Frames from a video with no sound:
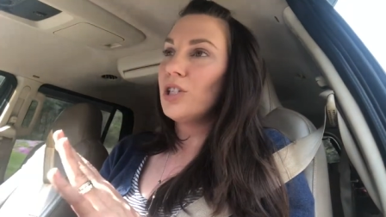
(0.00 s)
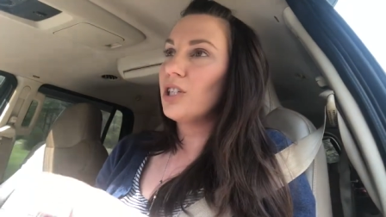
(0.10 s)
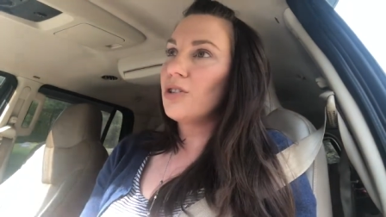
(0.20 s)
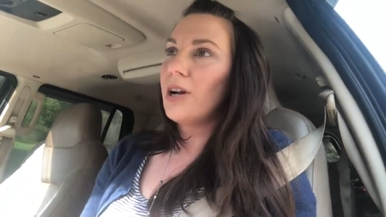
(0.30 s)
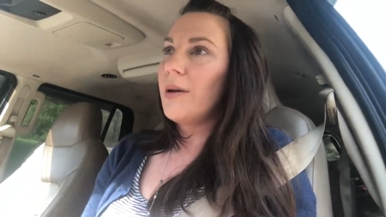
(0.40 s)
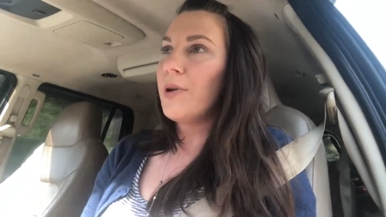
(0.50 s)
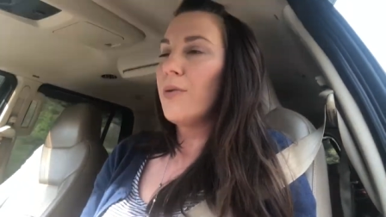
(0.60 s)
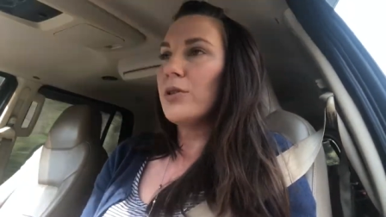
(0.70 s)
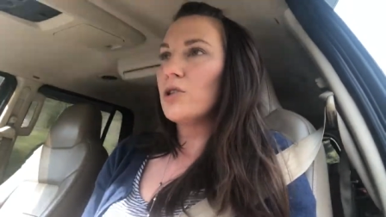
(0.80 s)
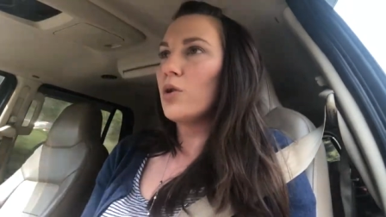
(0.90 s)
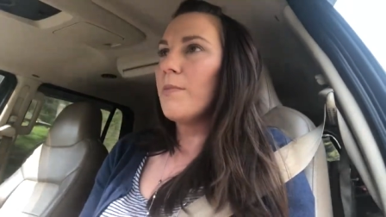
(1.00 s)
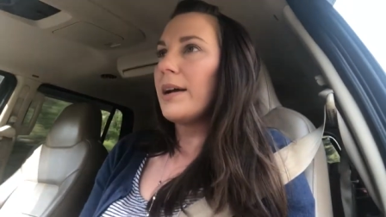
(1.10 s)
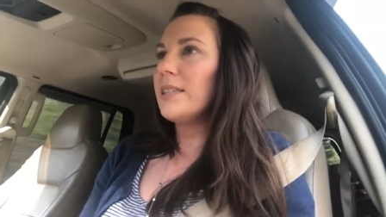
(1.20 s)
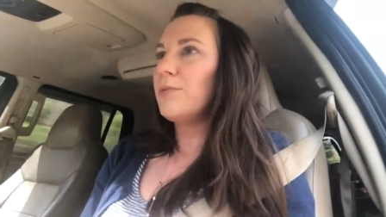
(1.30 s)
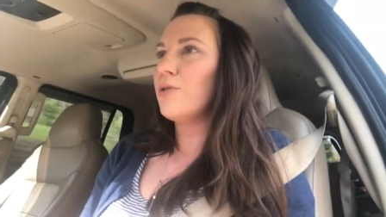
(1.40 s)
just straight up go to the store and
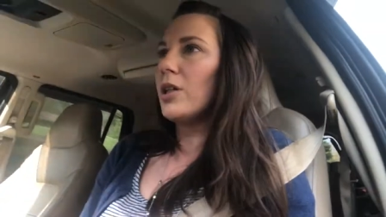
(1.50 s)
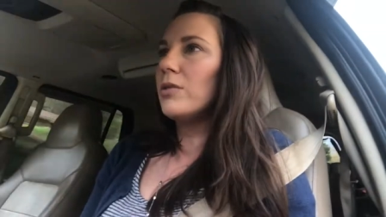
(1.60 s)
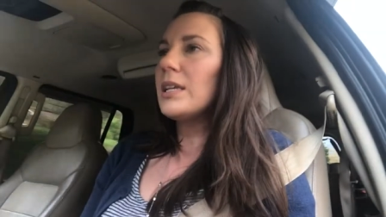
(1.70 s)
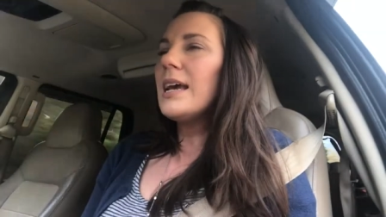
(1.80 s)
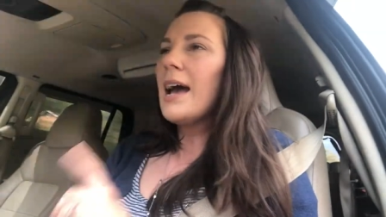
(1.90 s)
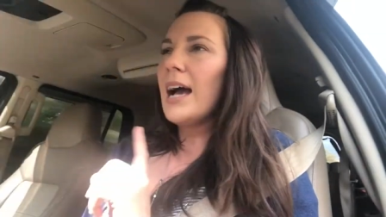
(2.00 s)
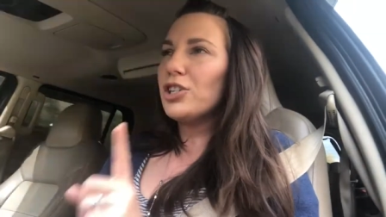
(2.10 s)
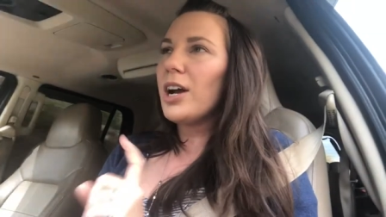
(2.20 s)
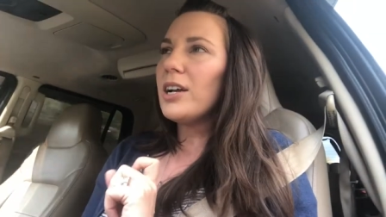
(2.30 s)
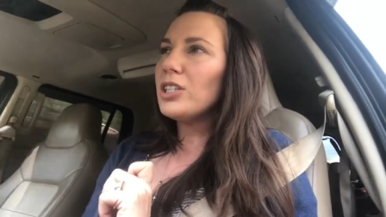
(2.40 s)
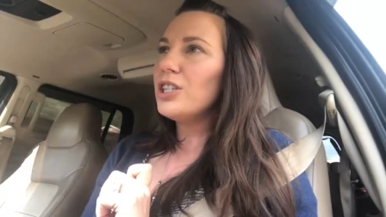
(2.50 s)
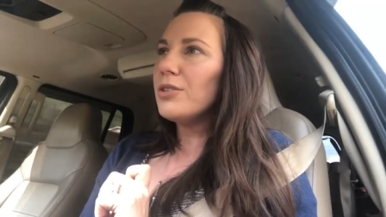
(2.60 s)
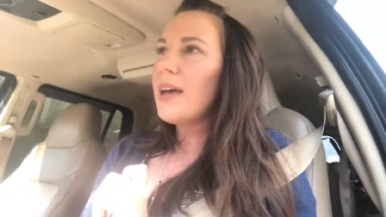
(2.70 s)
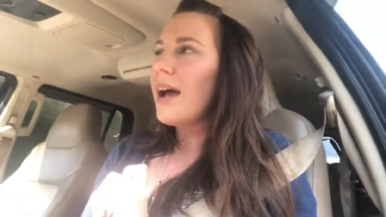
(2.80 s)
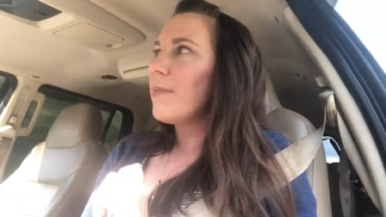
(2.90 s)
buy some new clothes. I try not to do
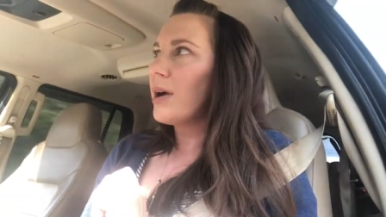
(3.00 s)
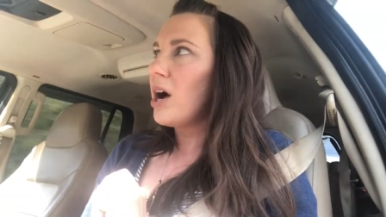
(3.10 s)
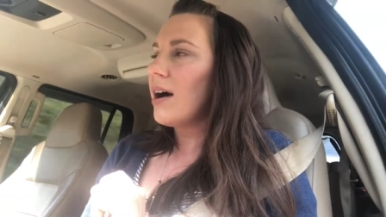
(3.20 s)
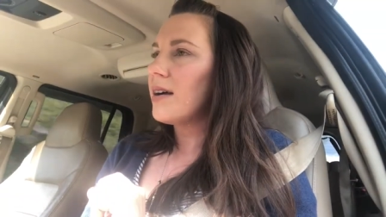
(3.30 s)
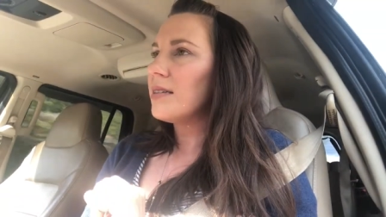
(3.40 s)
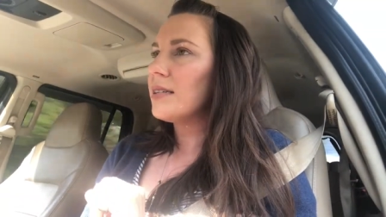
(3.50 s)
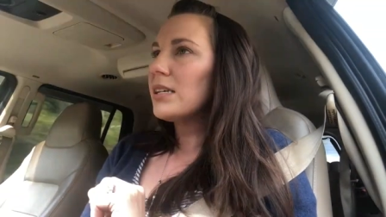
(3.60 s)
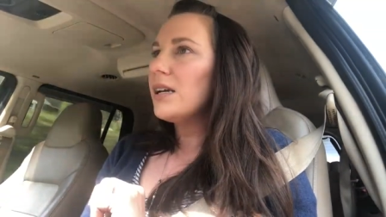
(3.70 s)
that because